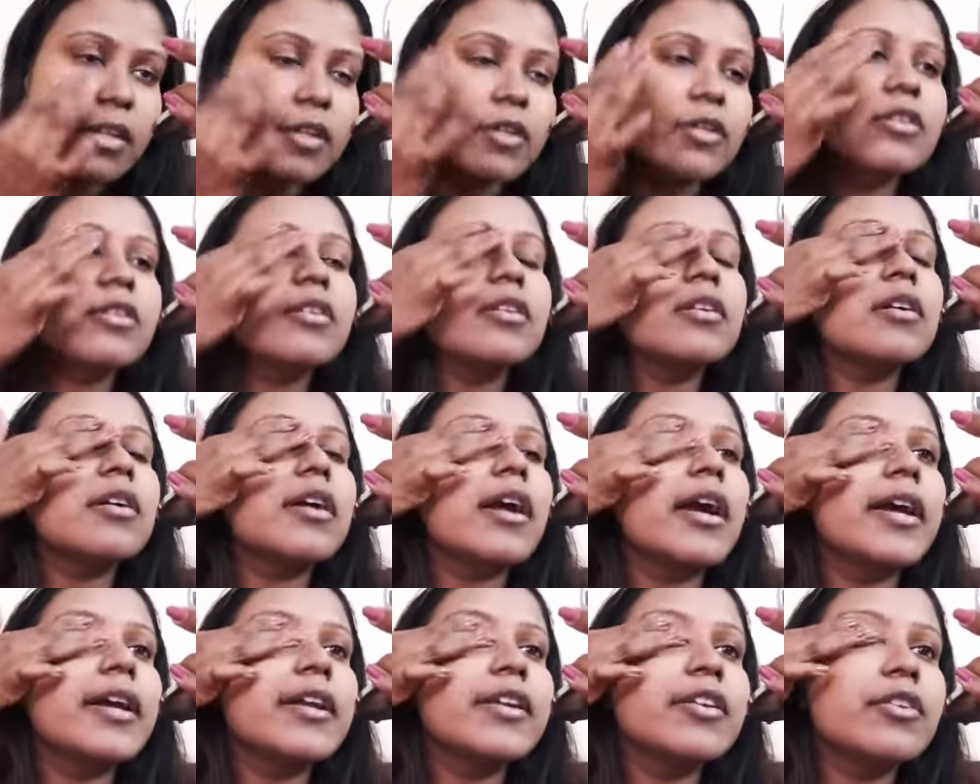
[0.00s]
it
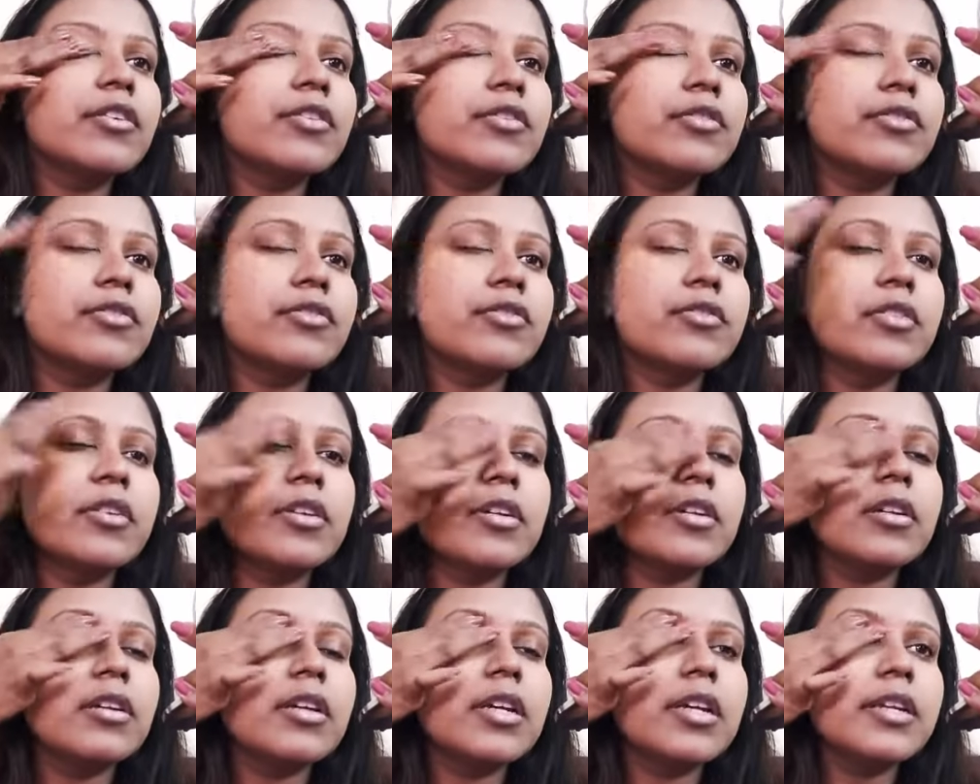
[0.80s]
kind of
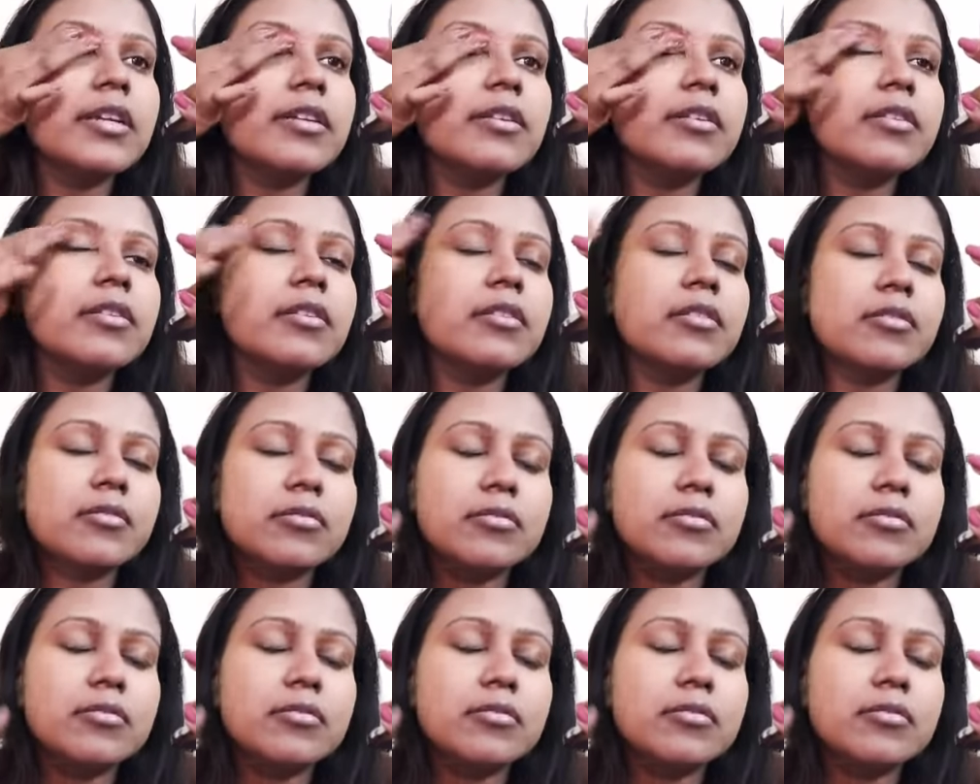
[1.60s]
it